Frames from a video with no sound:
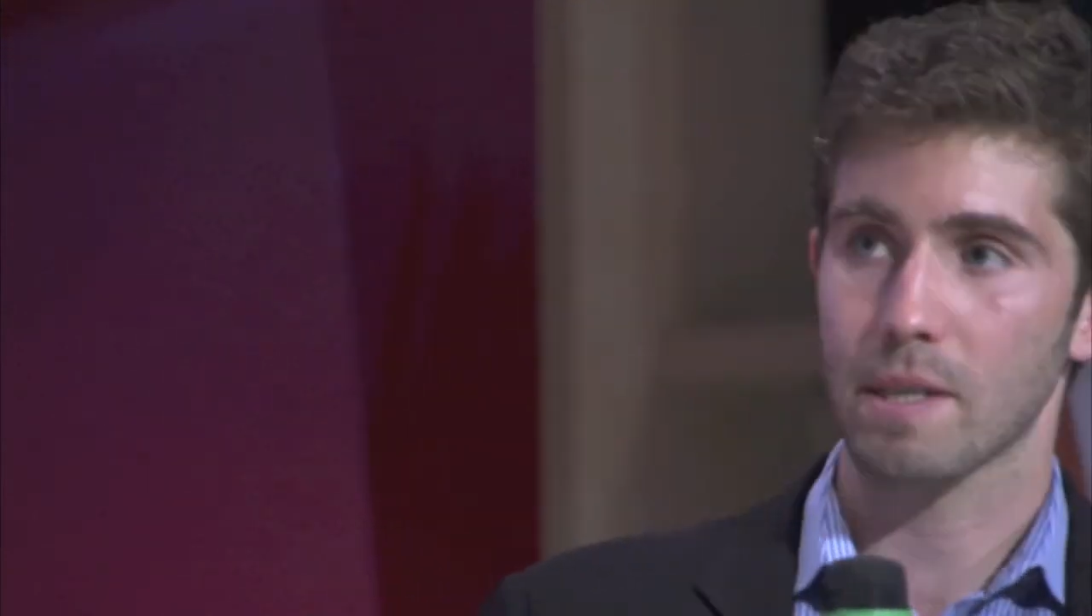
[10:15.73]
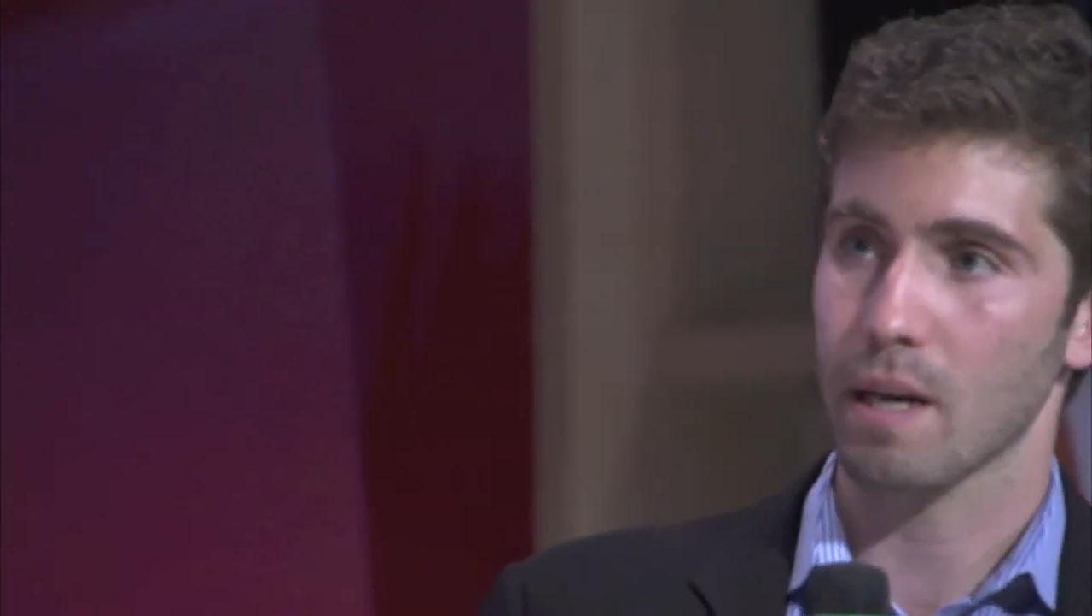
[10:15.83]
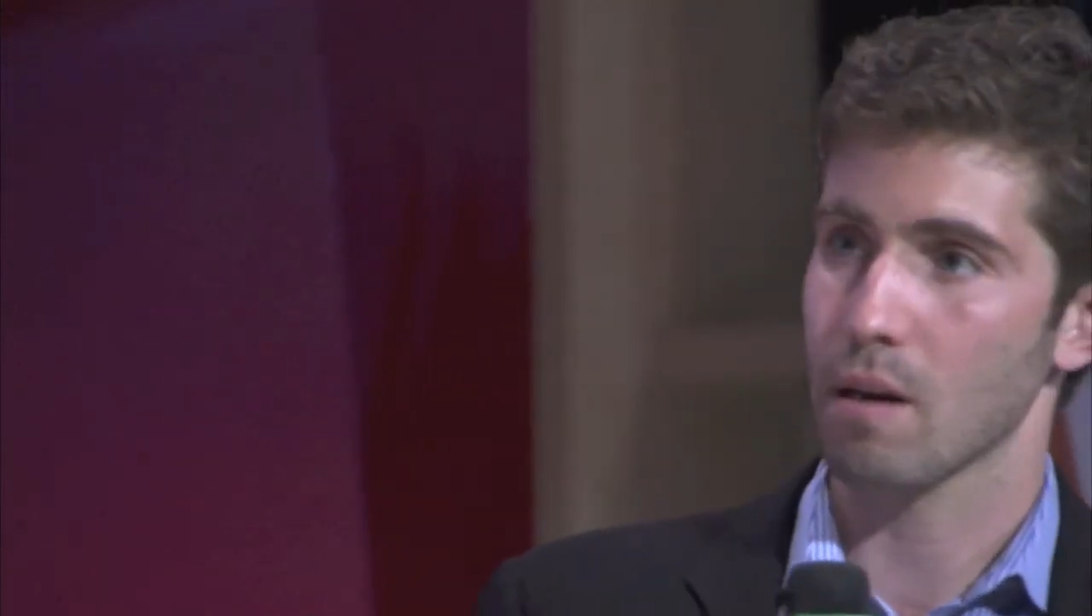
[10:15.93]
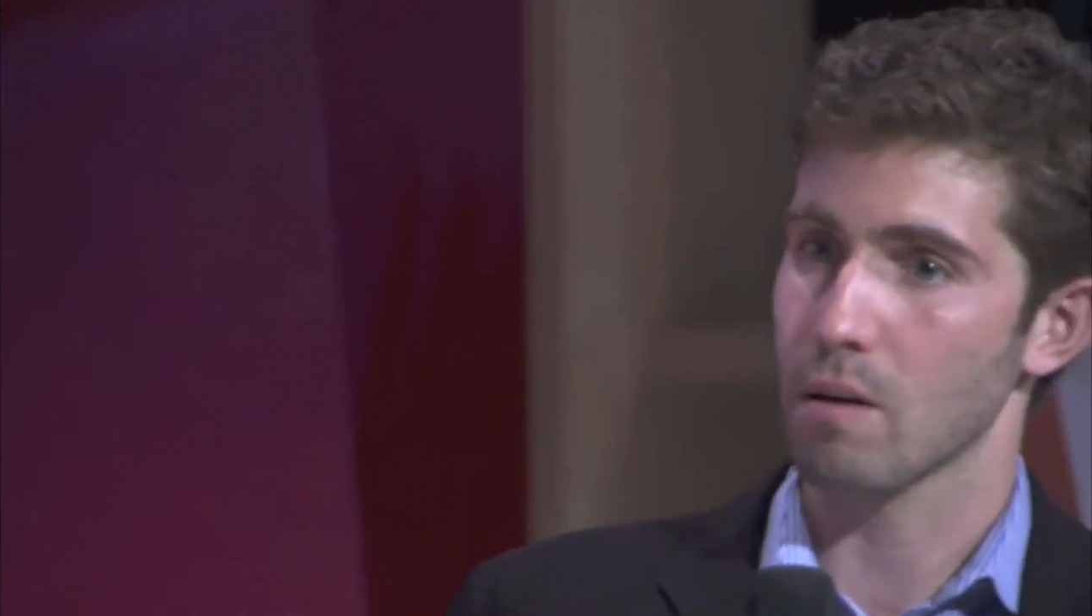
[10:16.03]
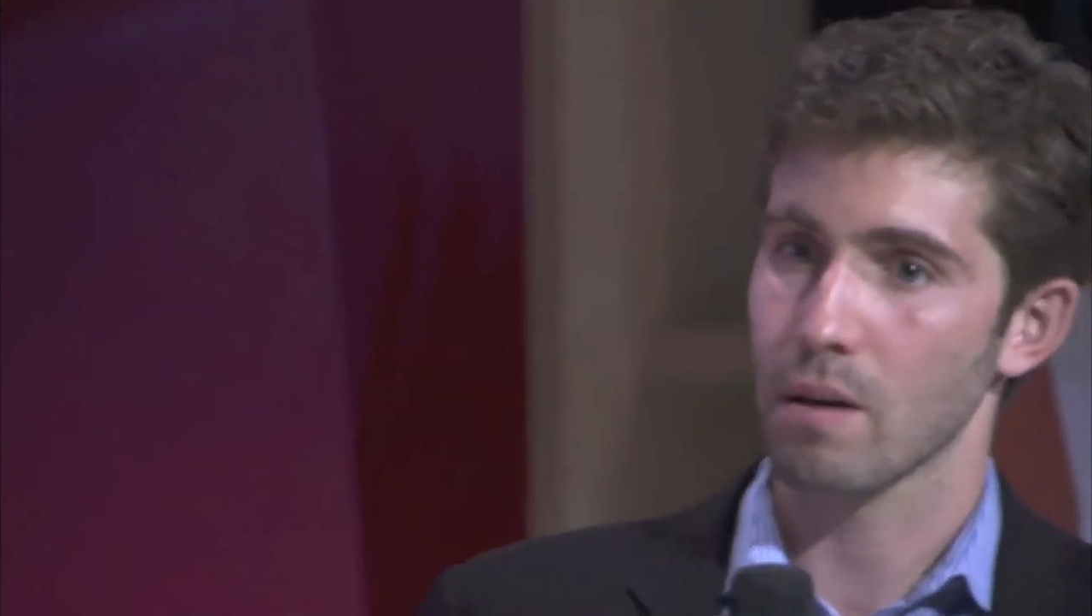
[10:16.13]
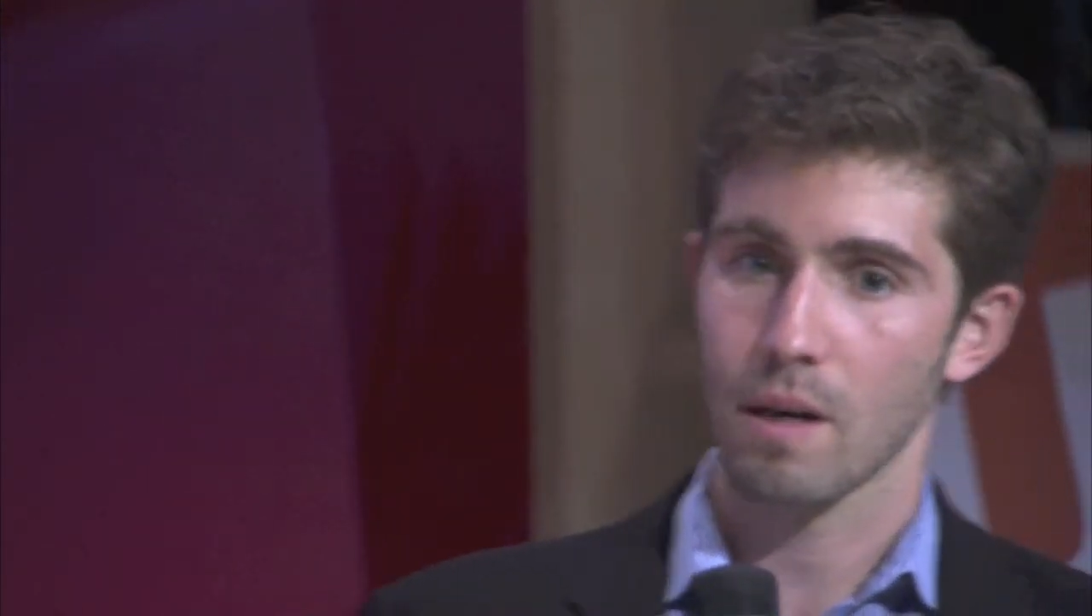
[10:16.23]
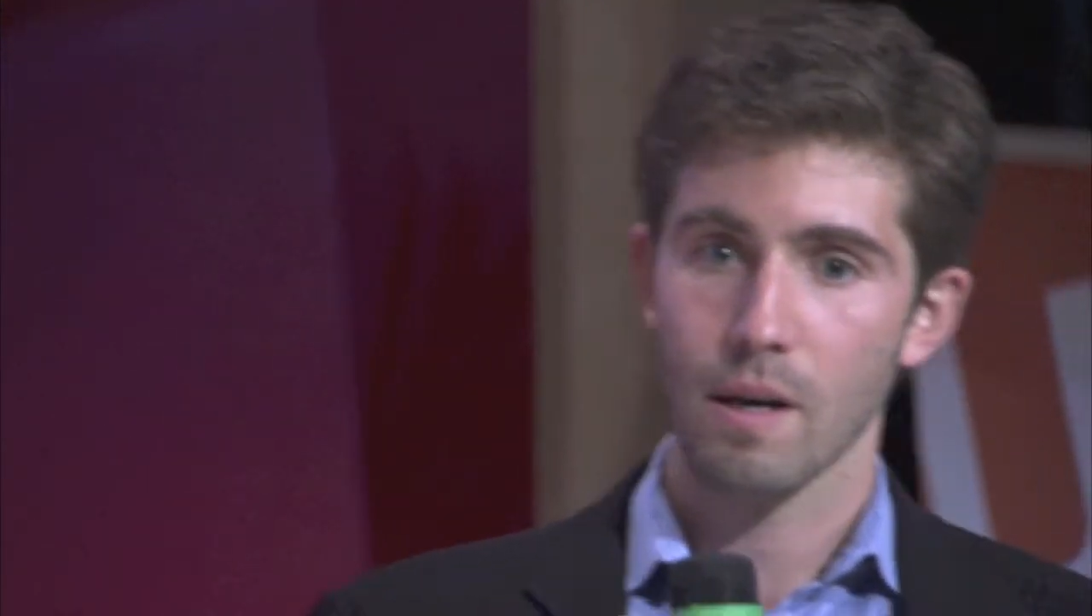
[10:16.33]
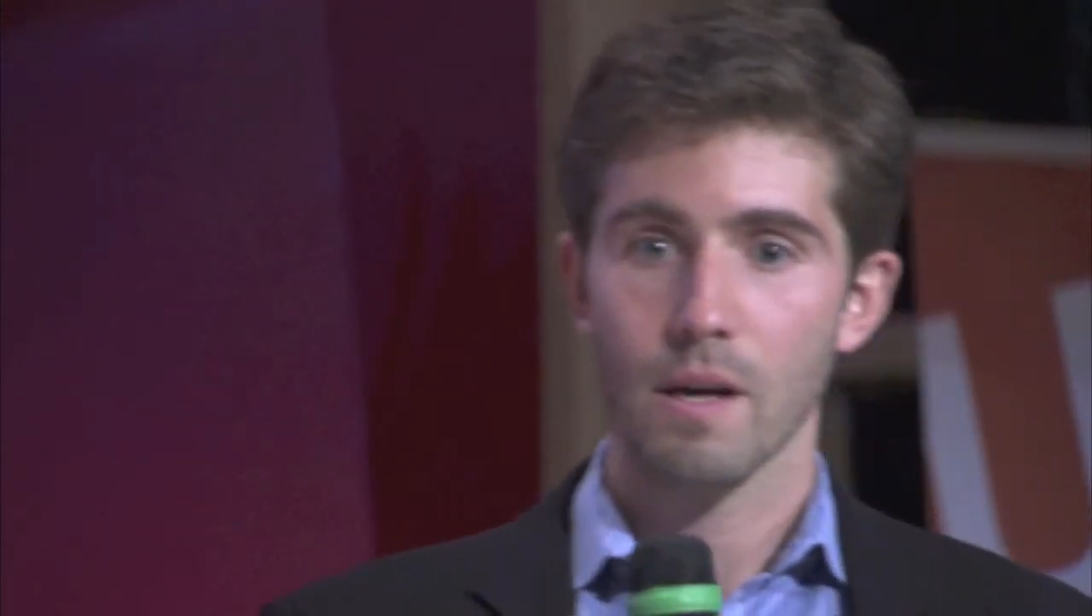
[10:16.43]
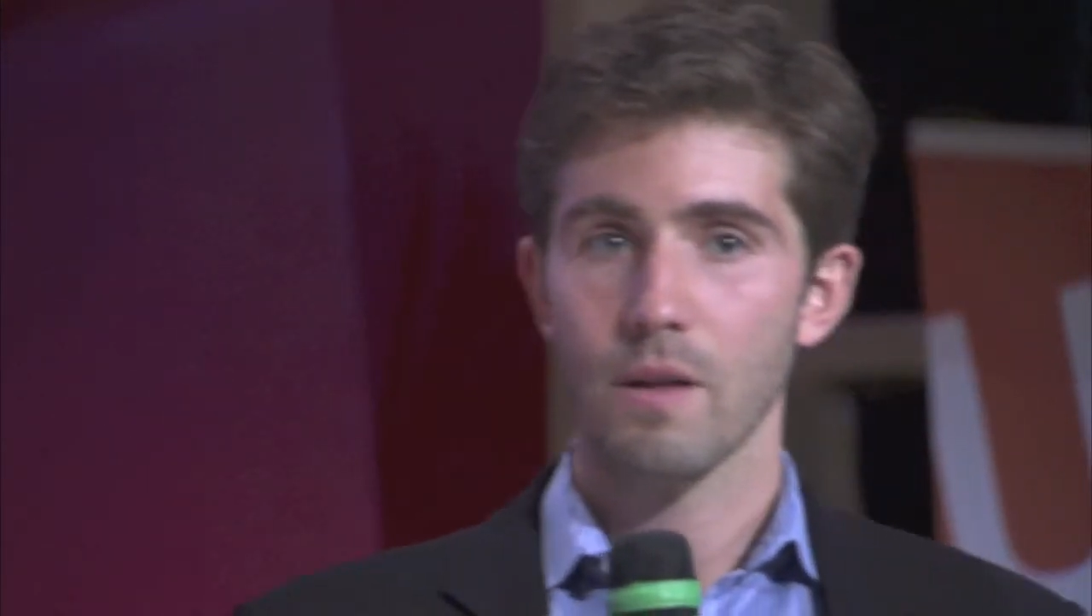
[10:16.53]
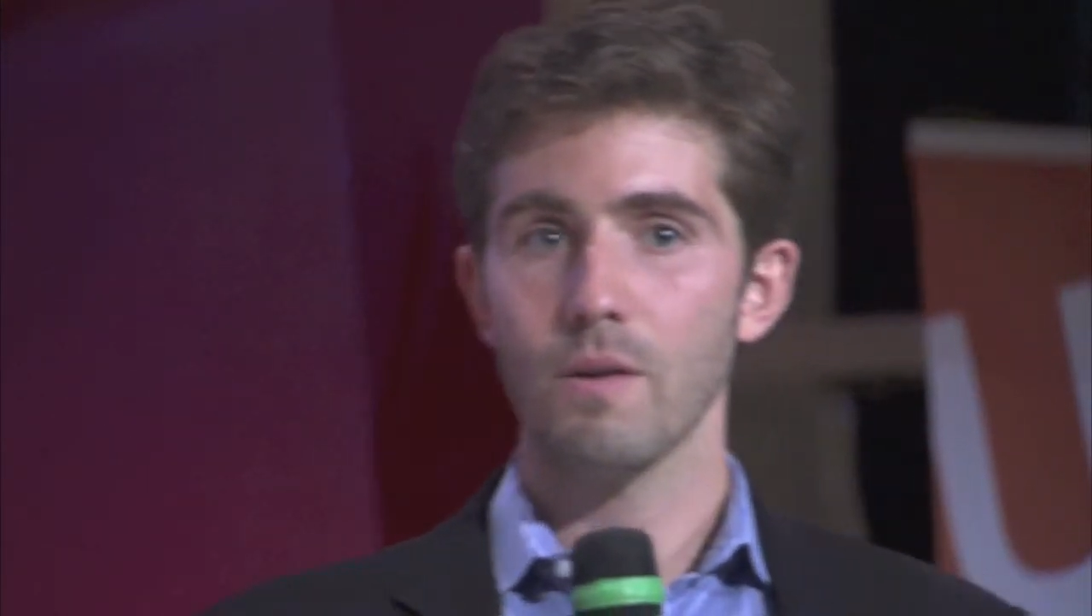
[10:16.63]
scale,
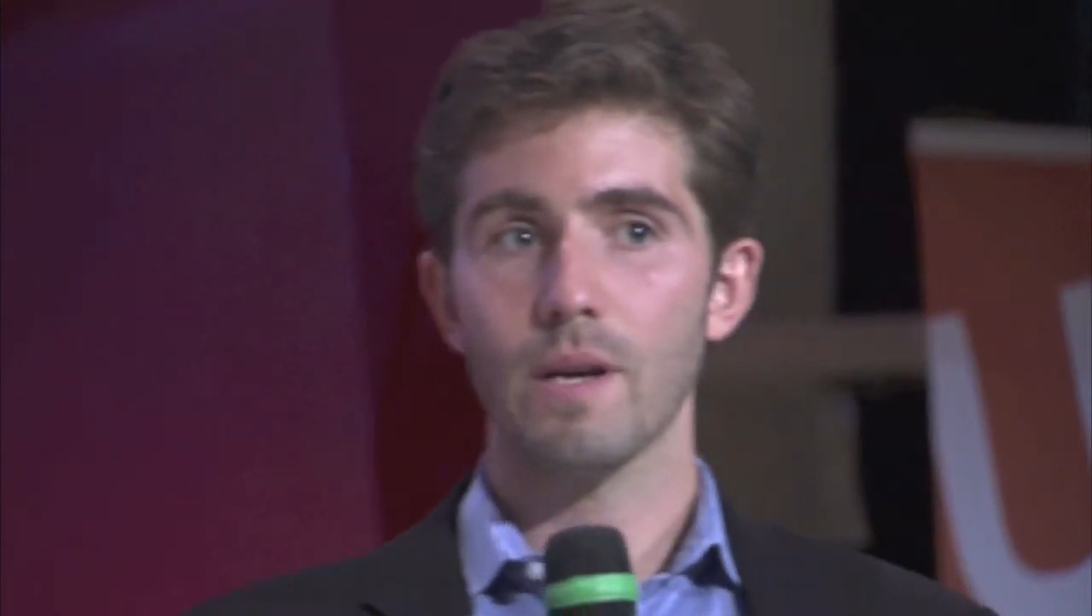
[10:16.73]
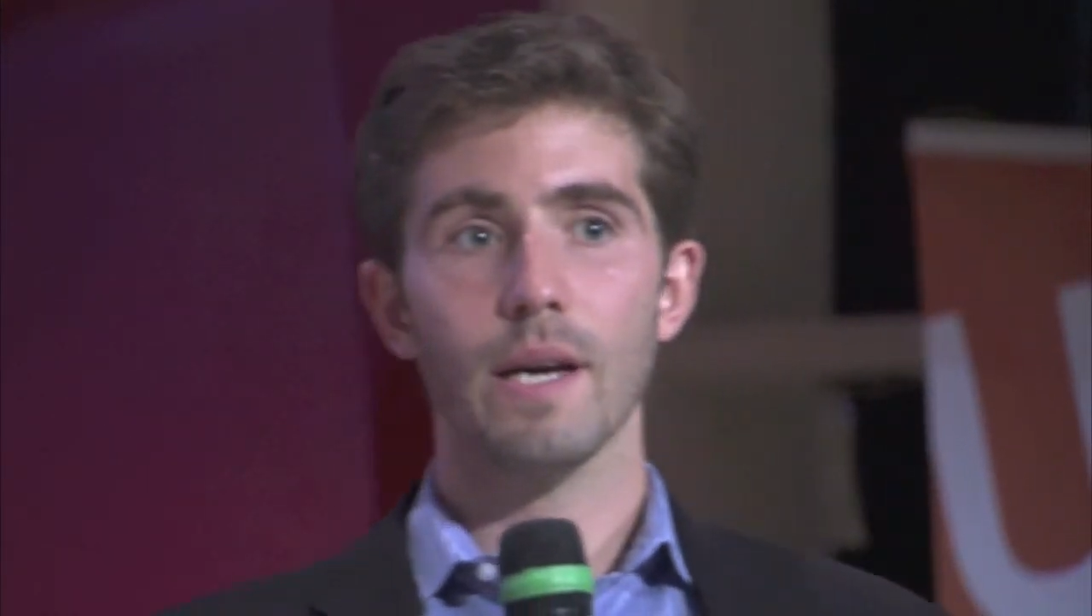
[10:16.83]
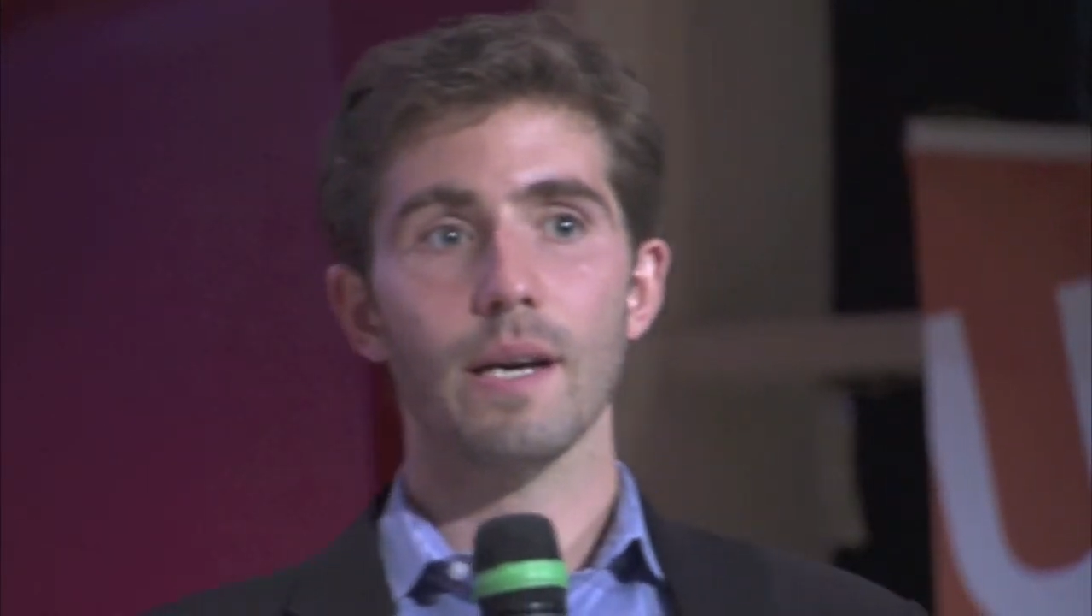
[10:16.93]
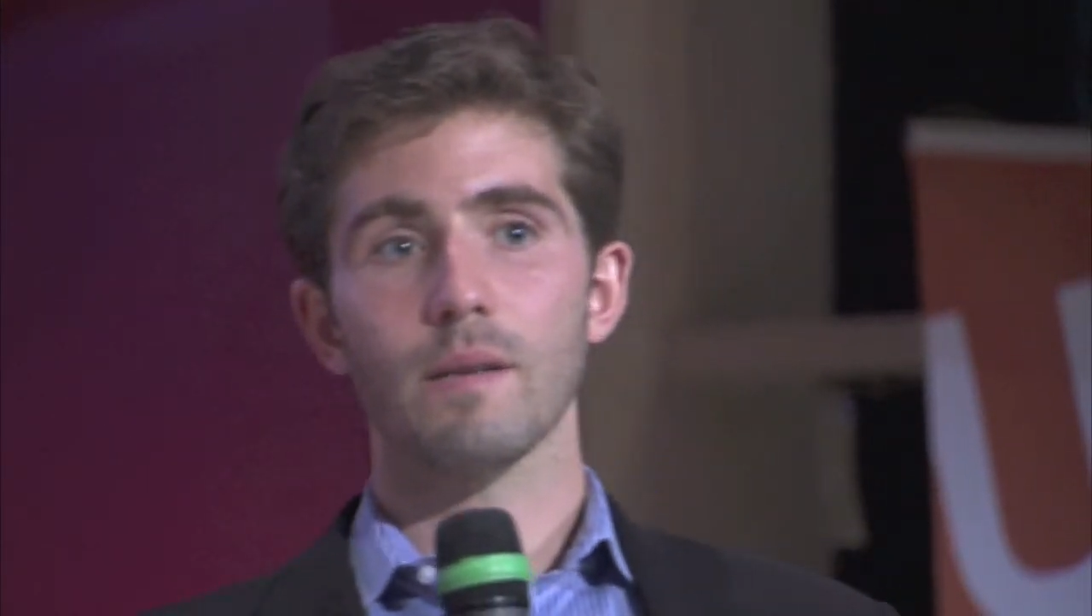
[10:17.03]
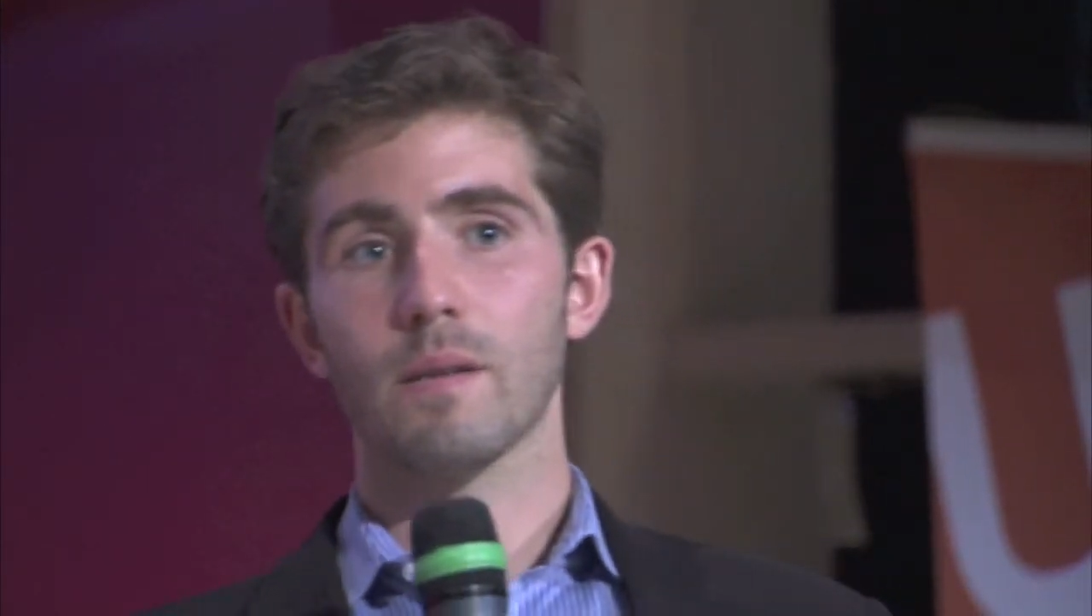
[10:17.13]
you can get